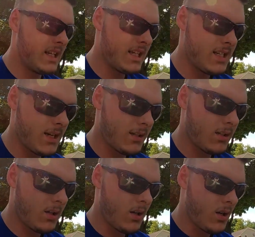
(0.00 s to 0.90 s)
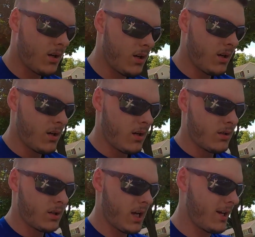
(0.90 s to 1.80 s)
an indent
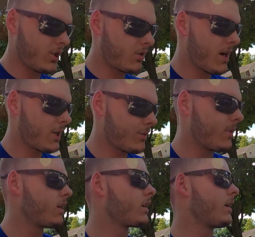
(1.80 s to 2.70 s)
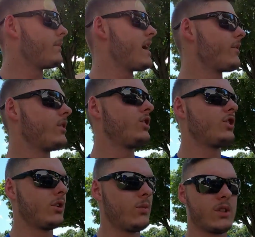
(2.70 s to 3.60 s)
slash scratch mark. I'm not really
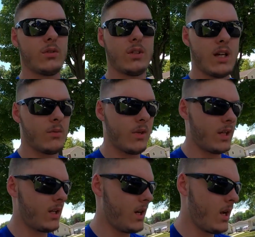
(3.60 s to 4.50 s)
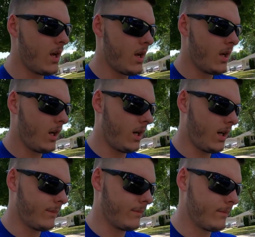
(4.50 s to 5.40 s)
sure what's going on with it,
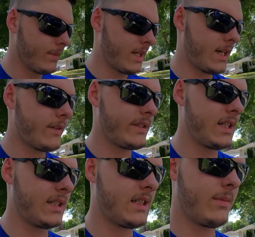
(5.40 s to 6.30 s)
but that obviously has